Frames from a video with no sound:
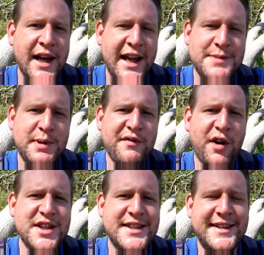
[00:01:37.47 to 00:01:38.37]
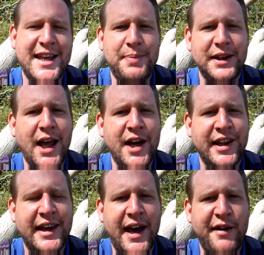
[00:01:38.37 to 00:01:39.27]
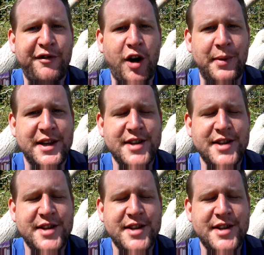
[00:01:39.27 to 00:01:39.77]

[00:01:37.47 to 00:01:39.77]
it's been a very steep learning curve for me.